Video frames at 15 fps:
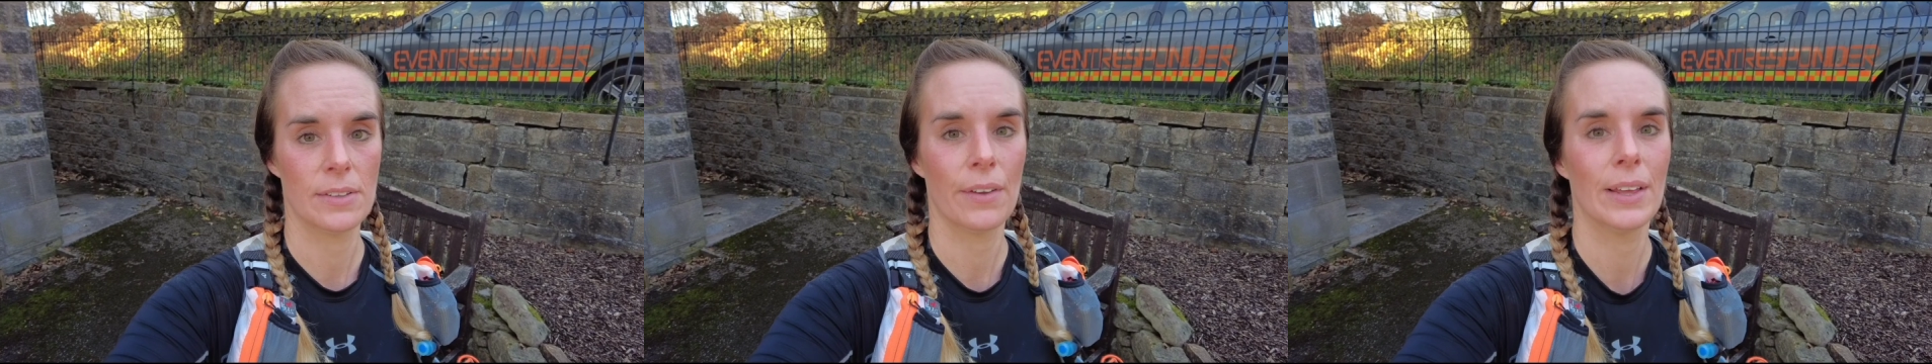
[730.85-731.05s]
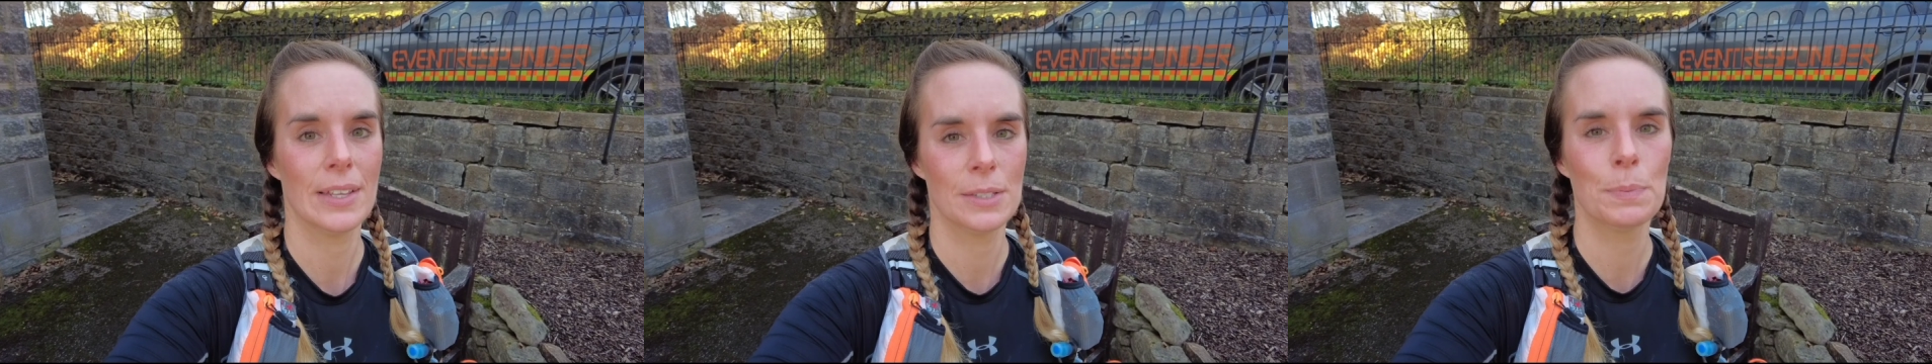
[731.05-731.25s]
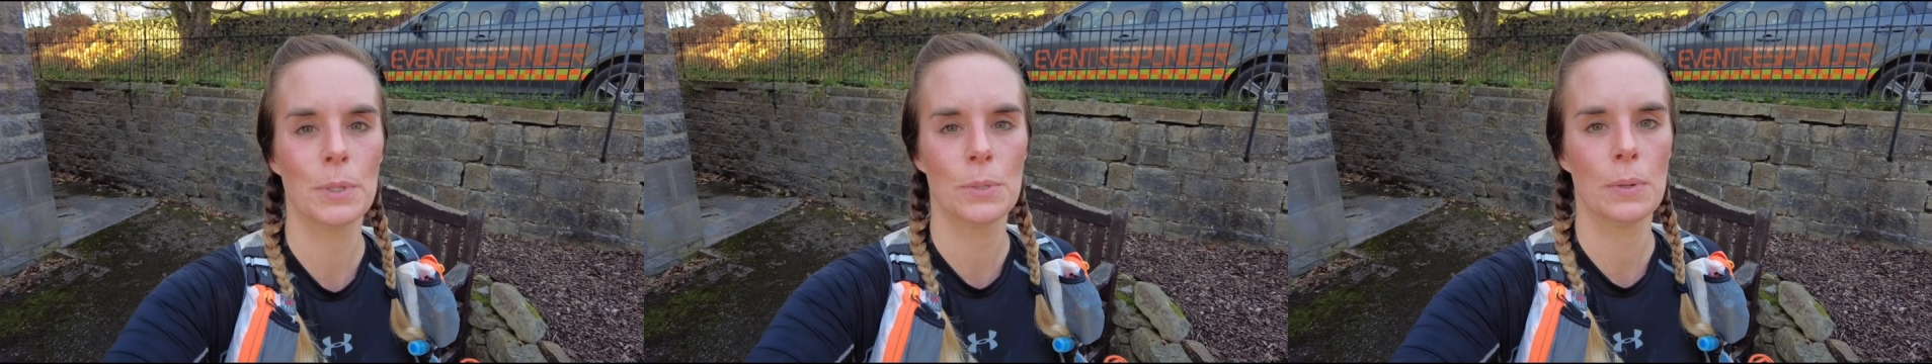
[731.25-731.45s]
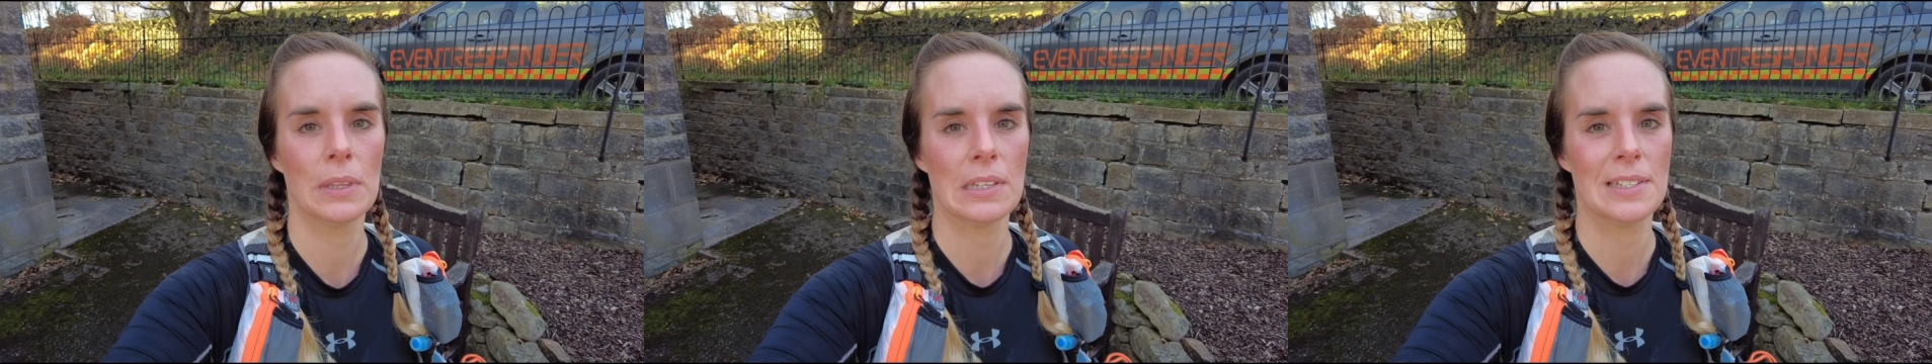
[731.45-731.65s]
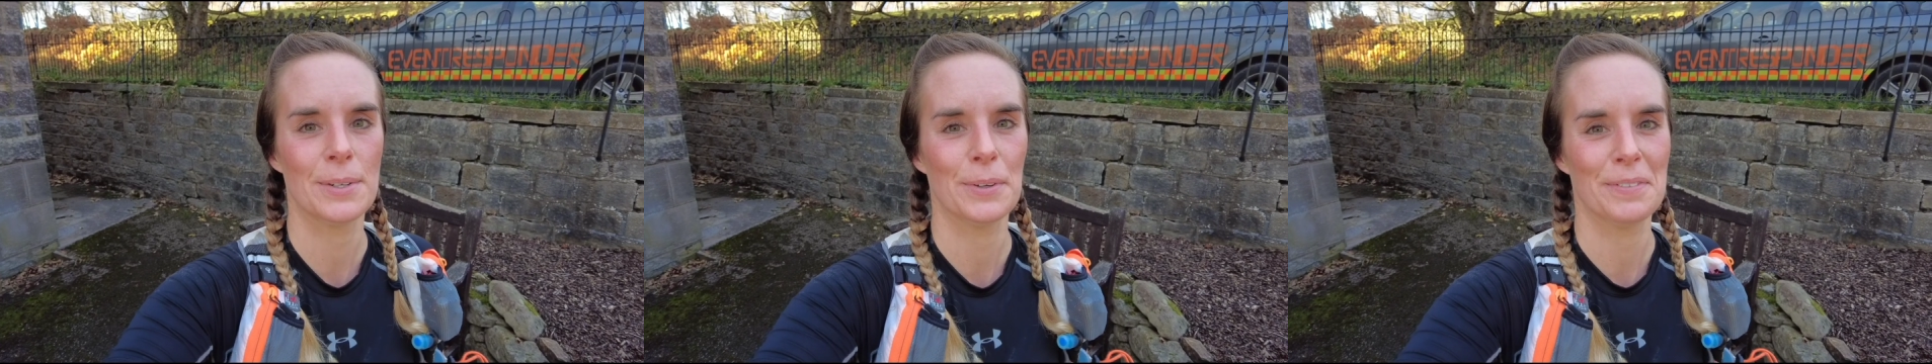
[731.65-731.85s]
So it's
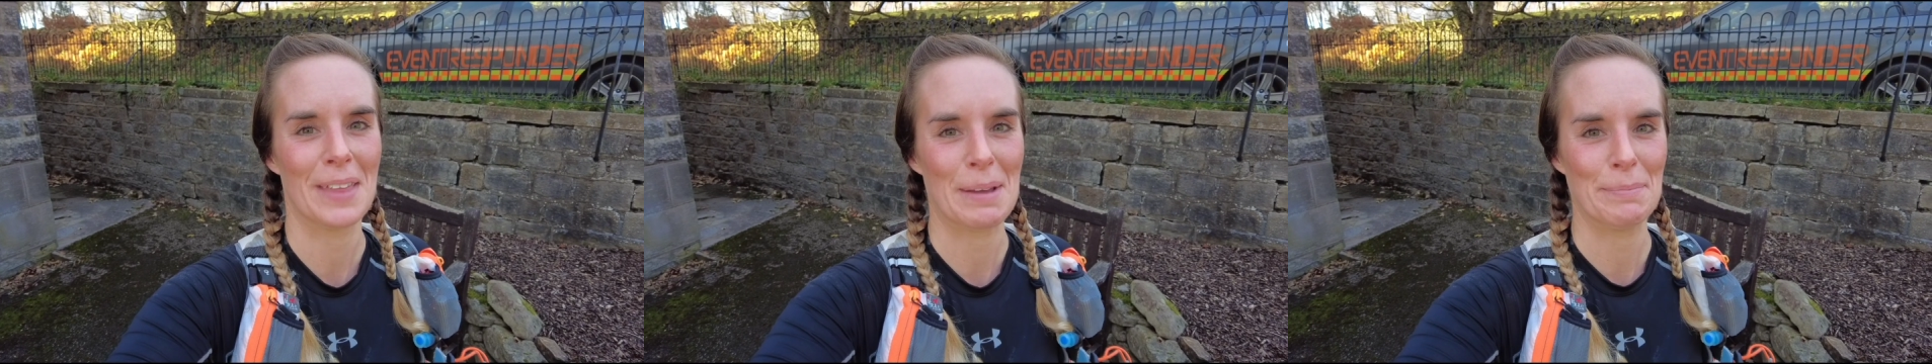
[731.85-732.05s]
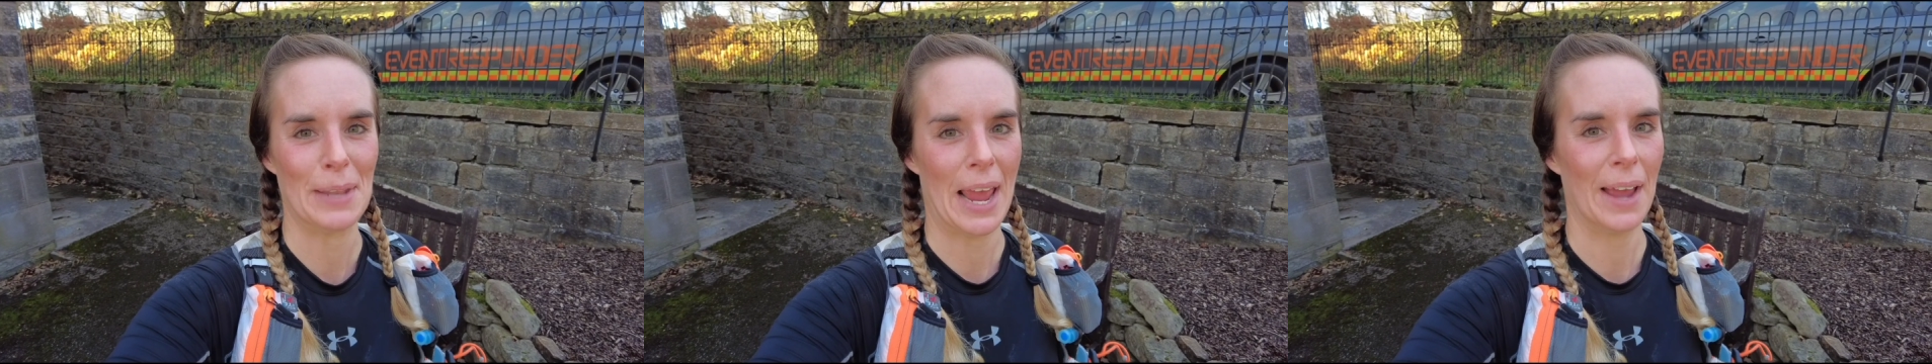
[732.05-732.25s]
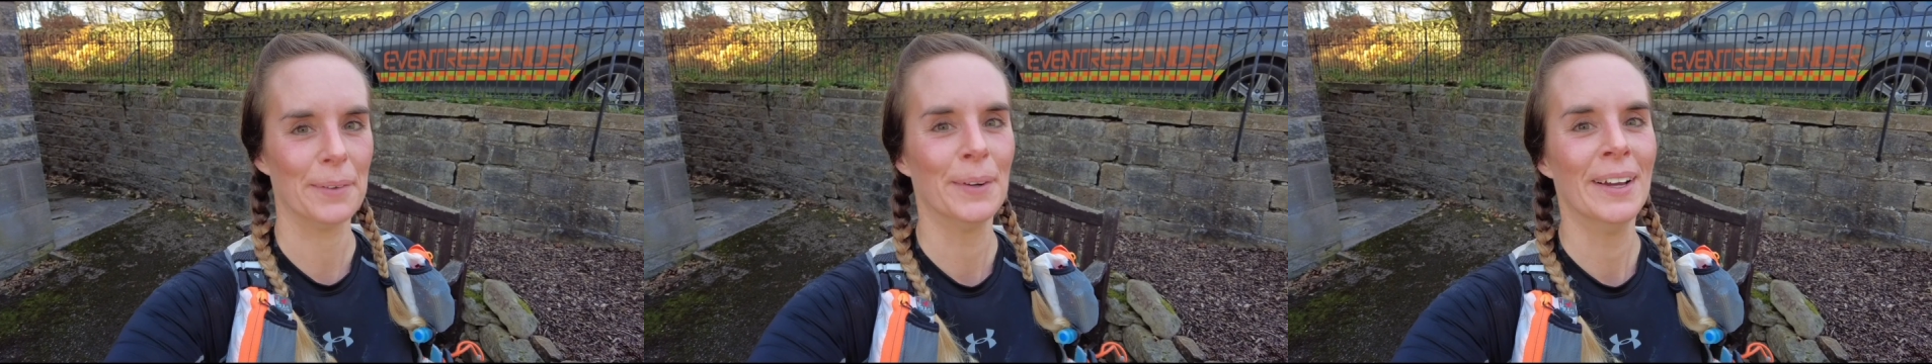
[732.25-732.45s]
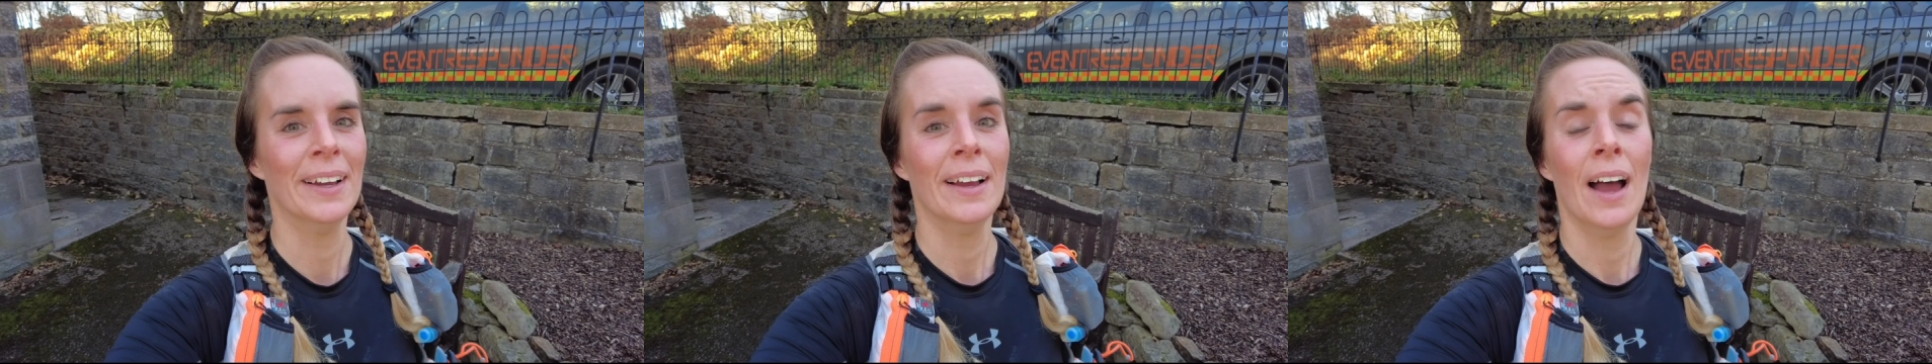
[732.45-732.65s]
between the two of them now.